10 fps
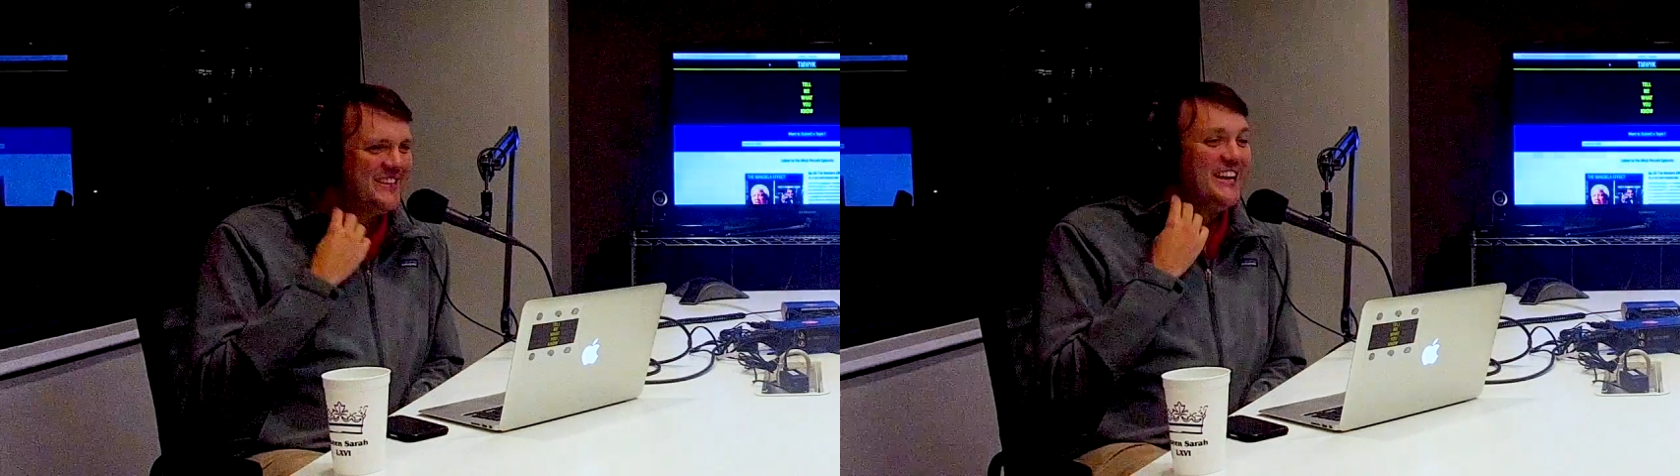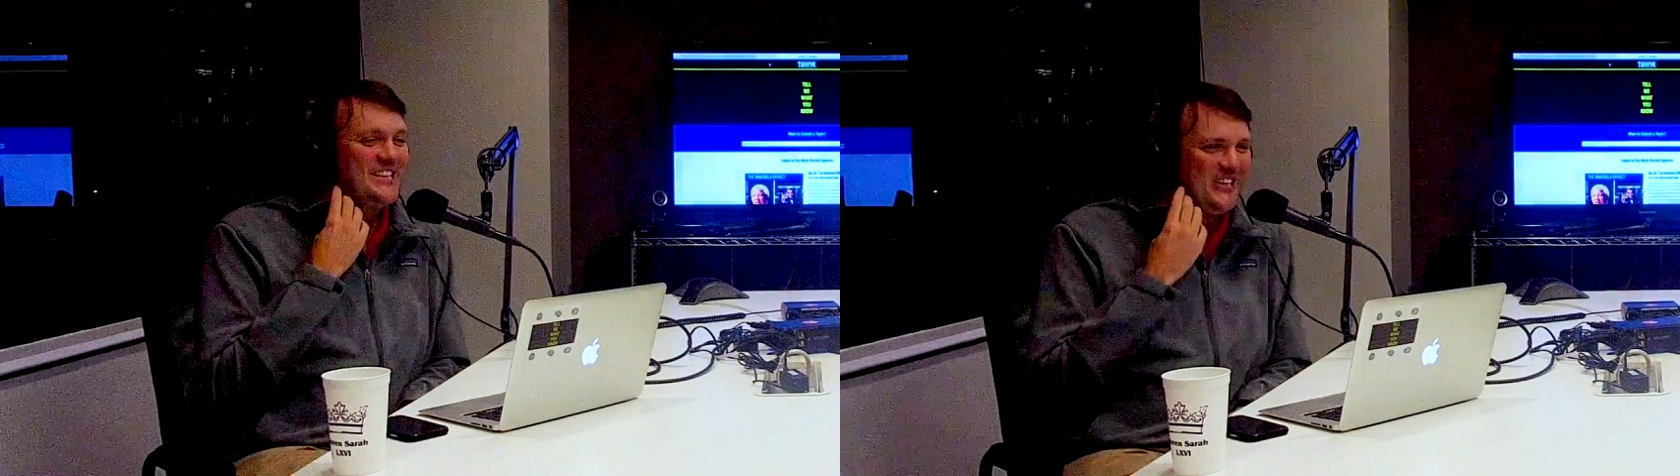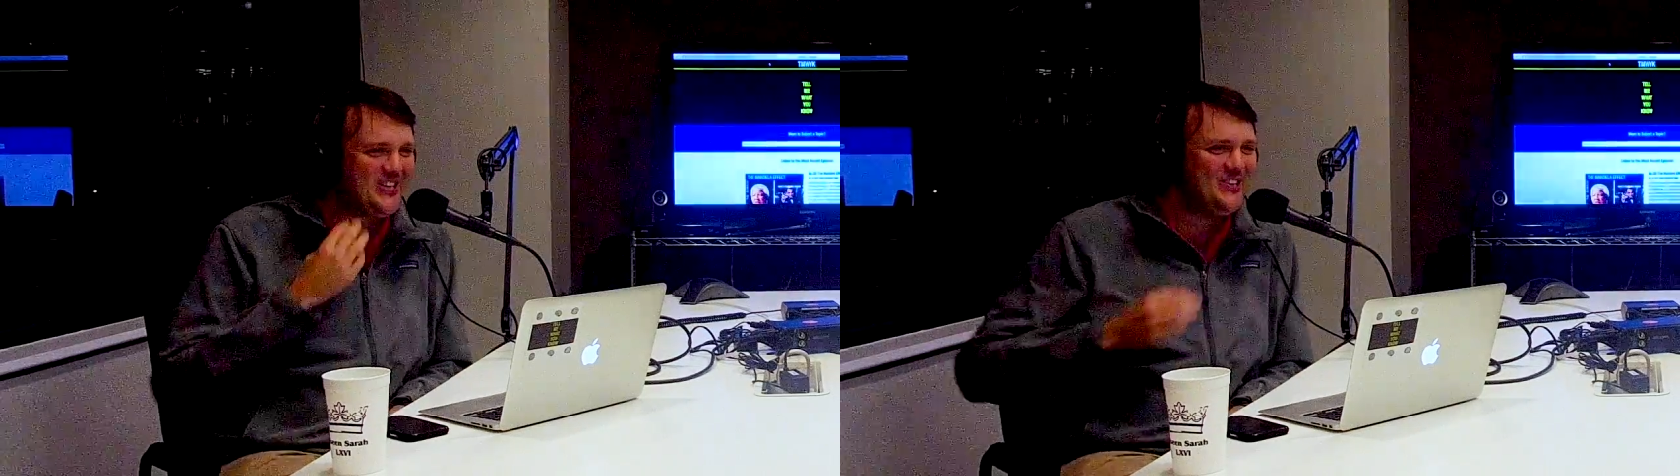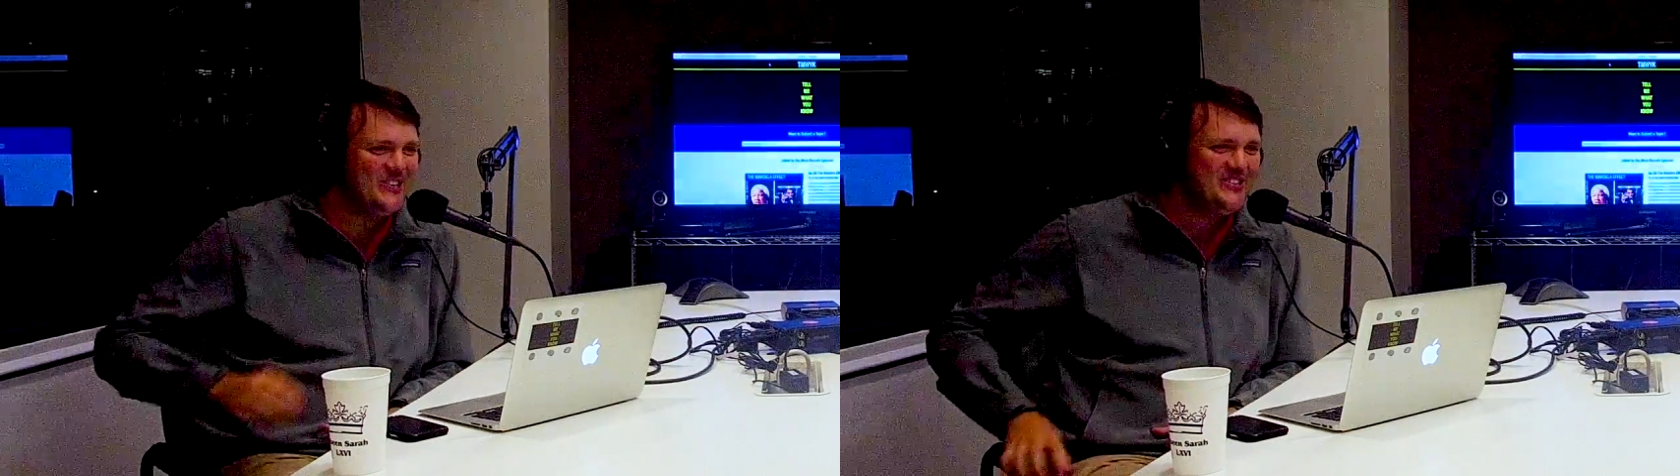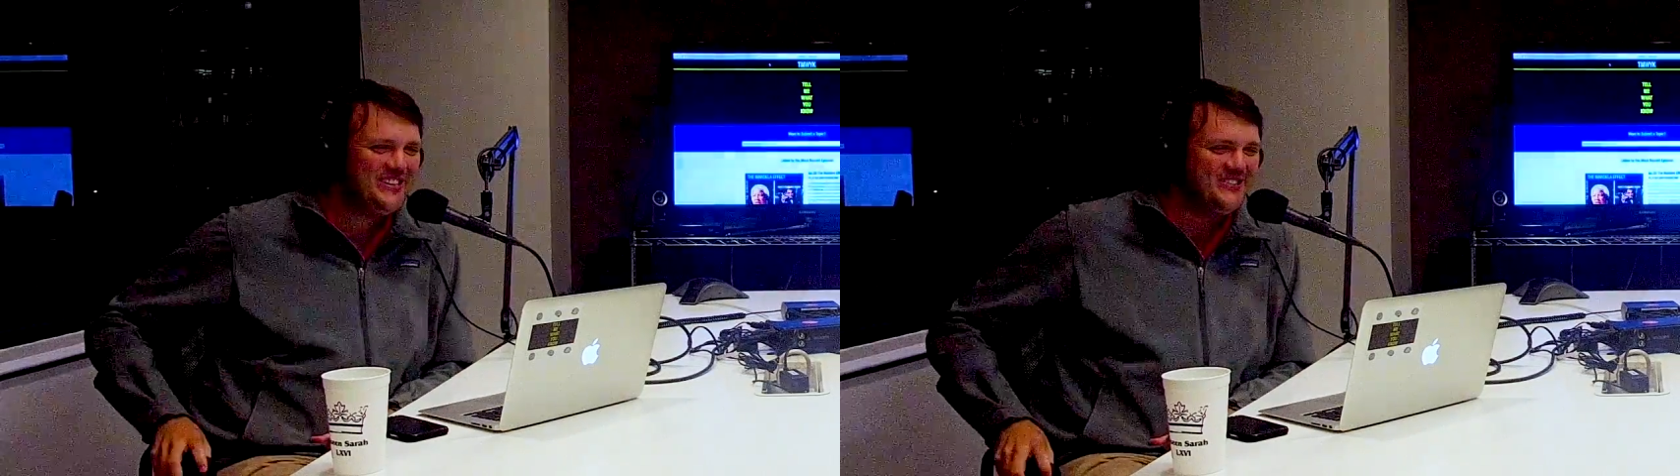That's true.
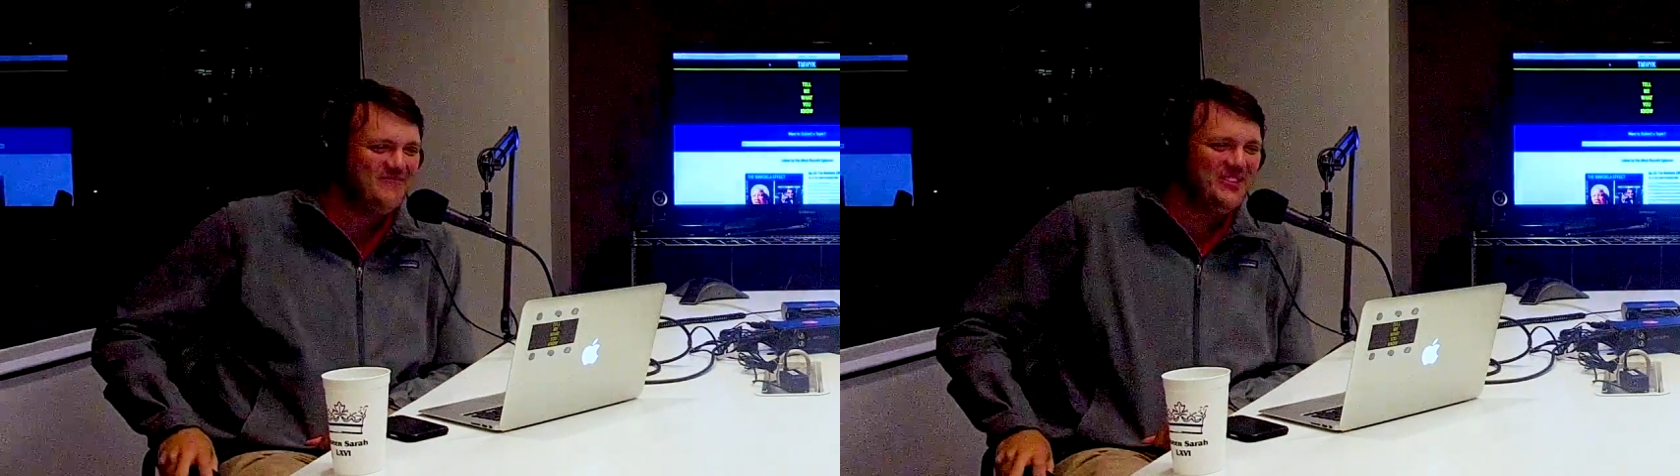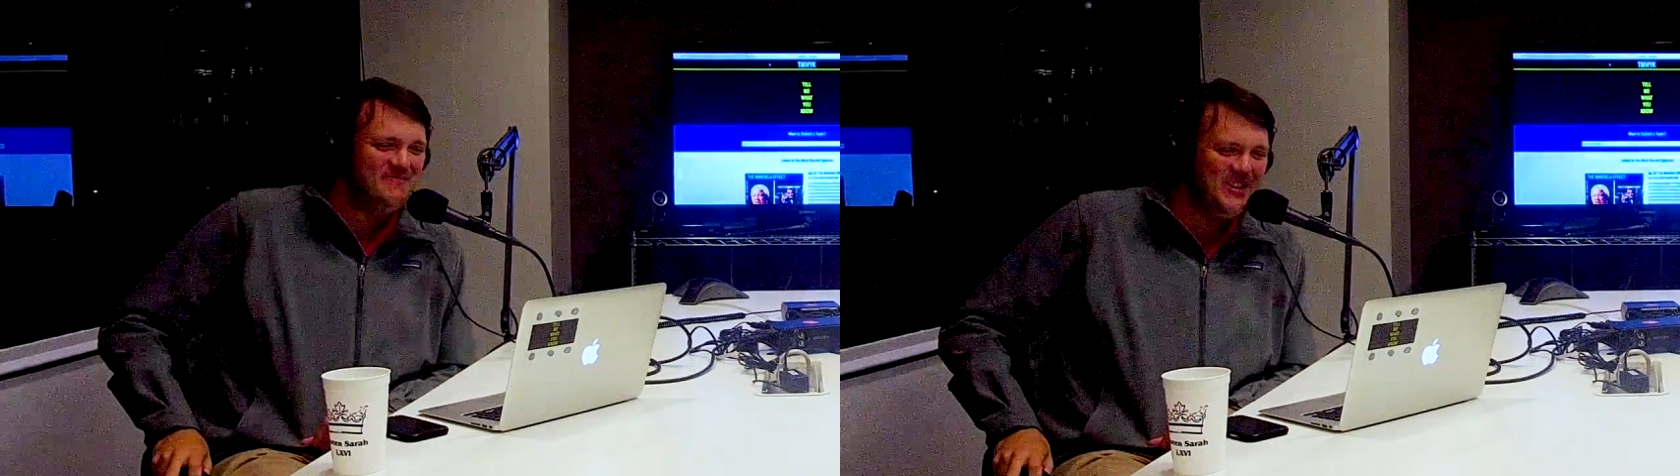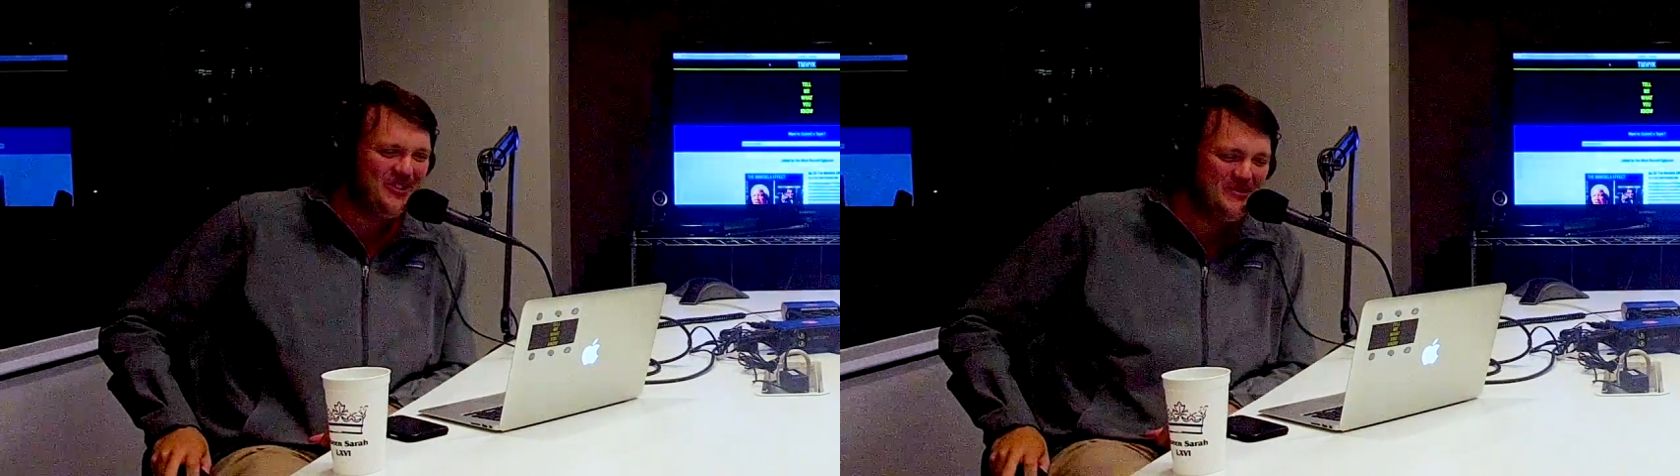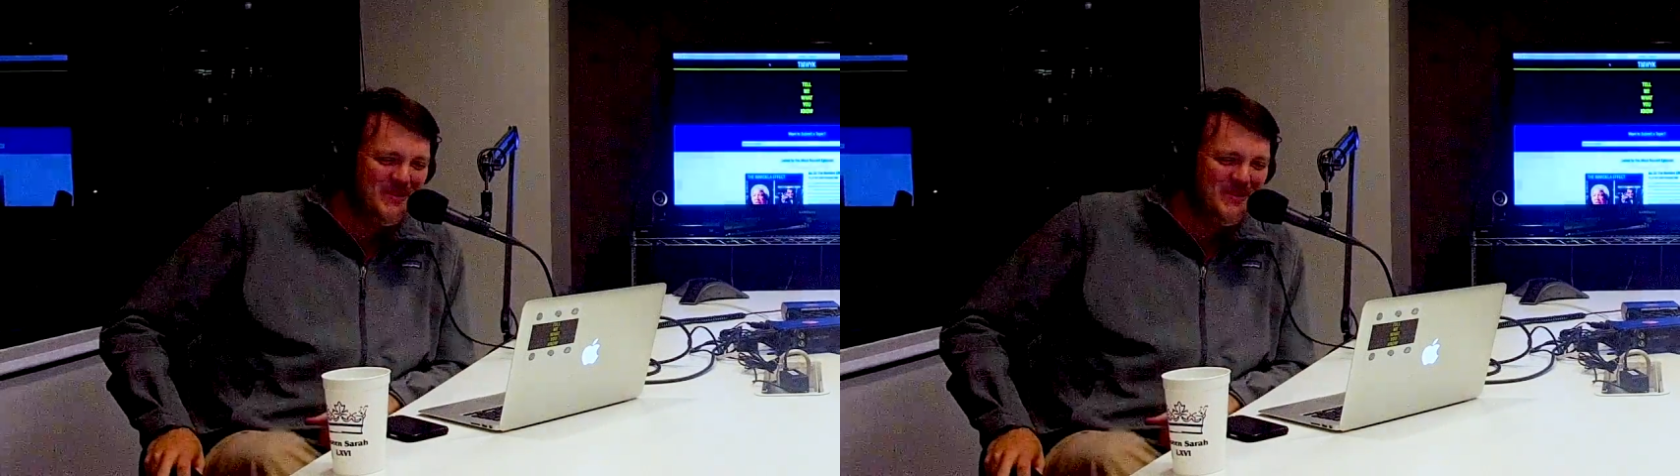Michael's